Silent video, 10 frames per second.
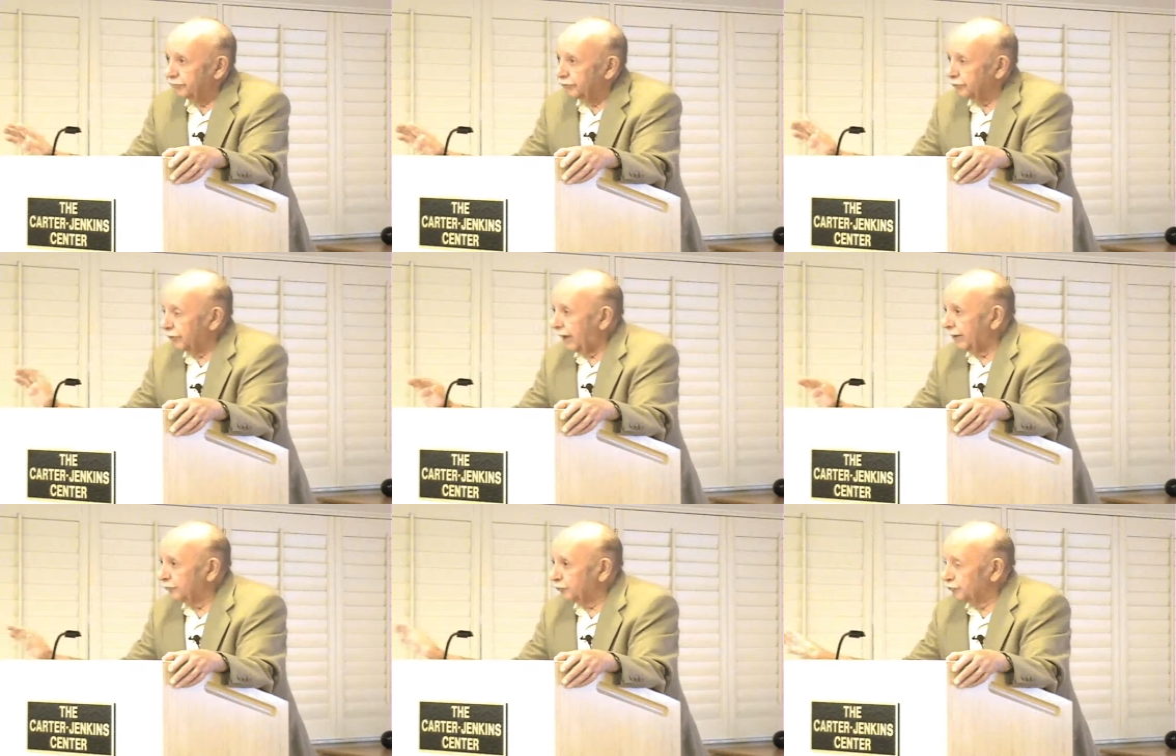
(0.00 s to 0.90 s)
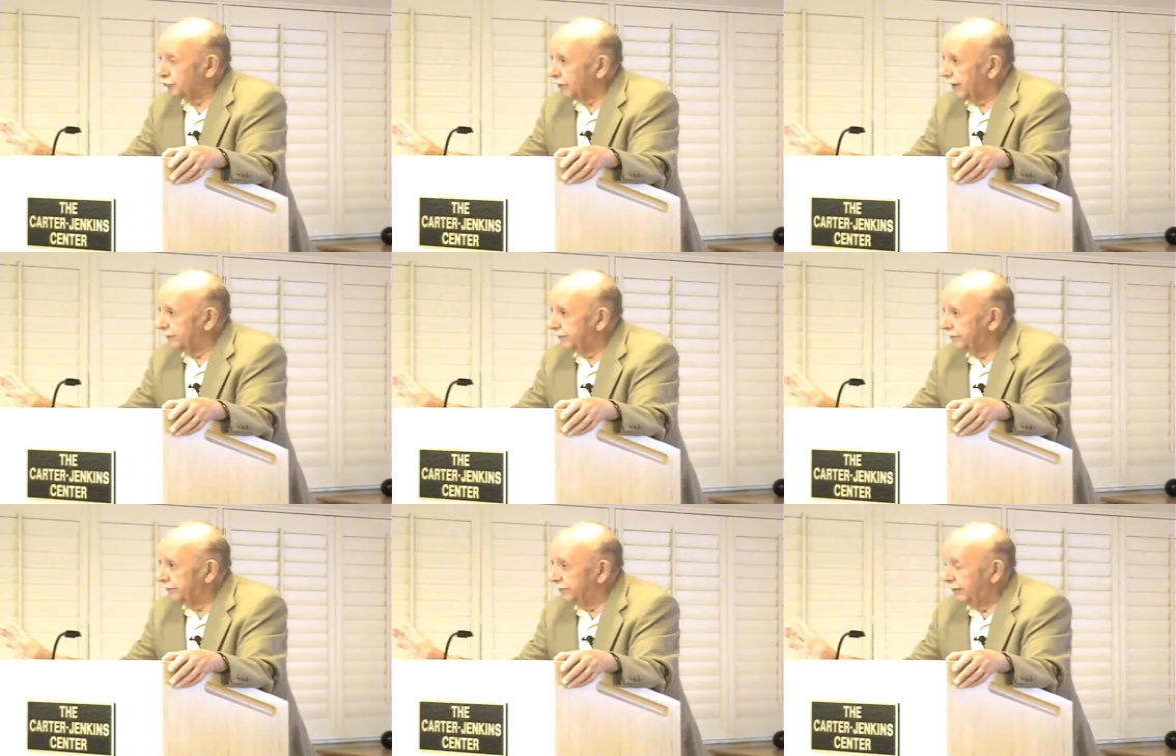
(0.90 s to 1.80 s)
Not out of sight,
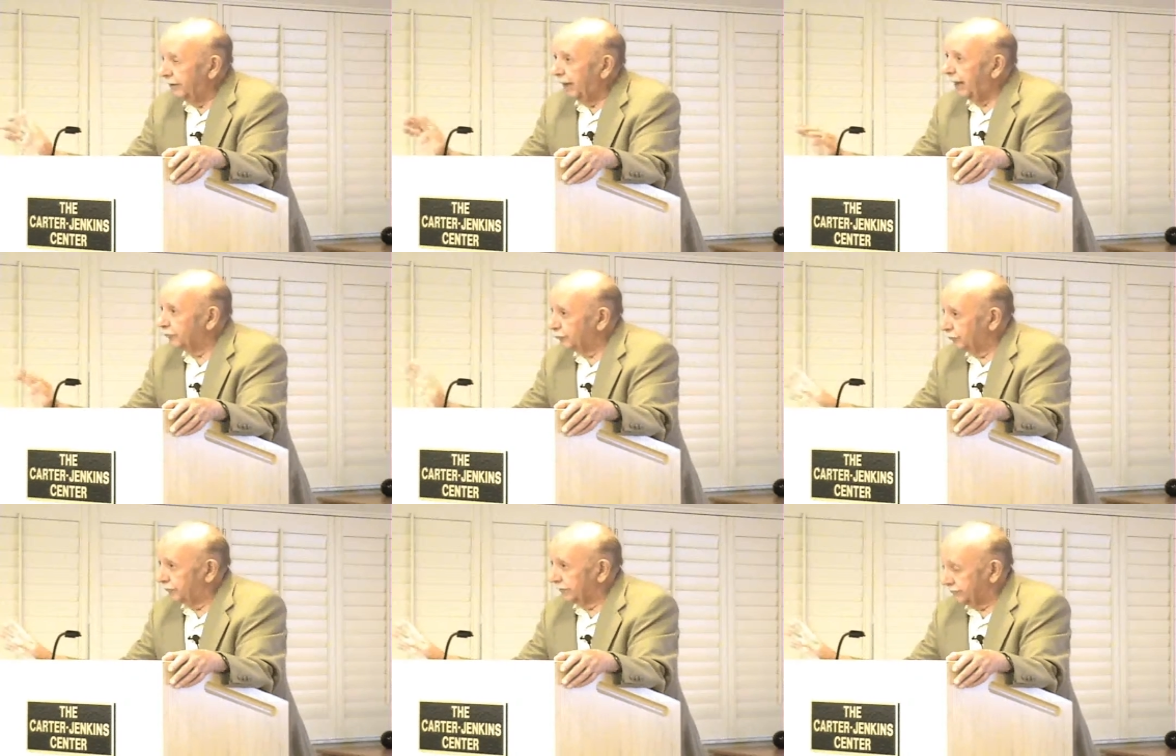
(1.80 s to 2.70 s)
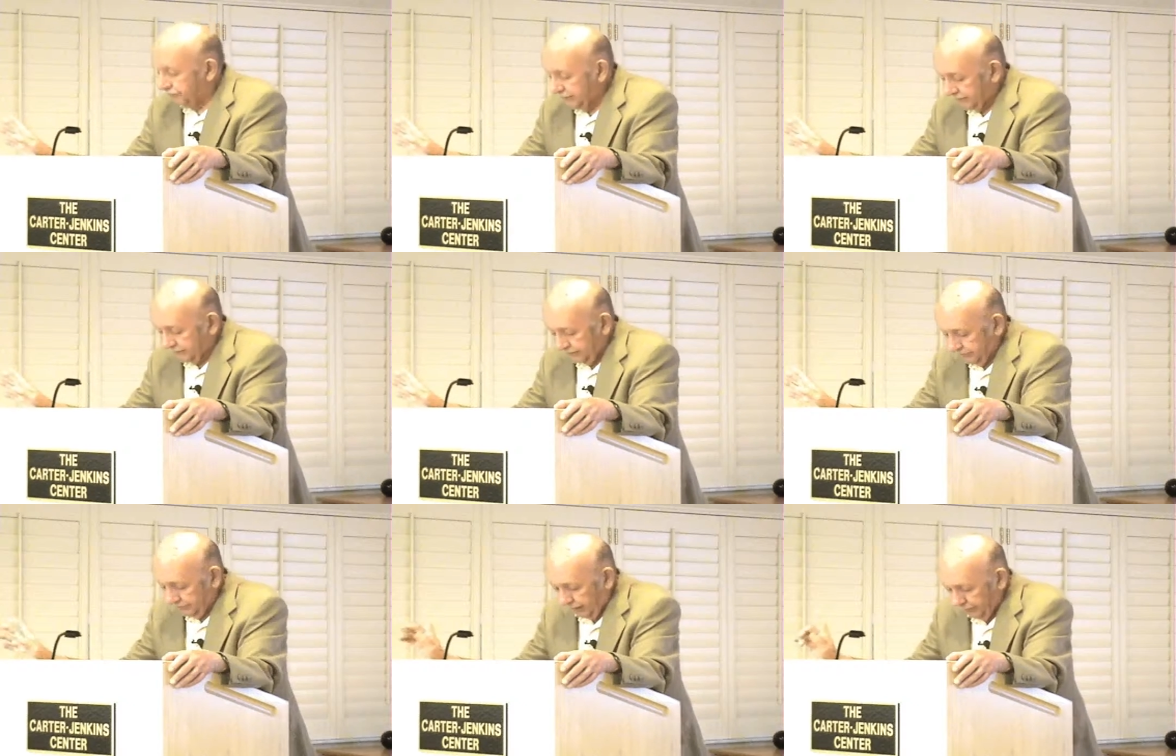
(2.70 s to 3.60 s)
out of
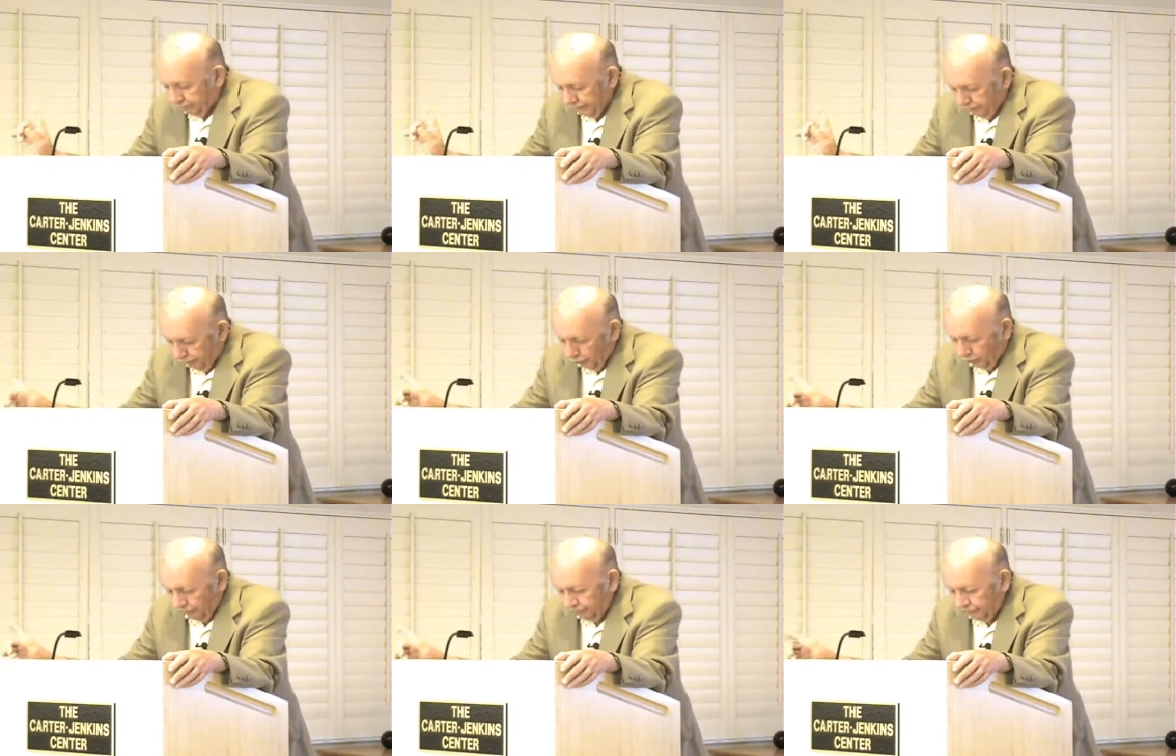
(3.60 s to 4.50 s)
existence as before.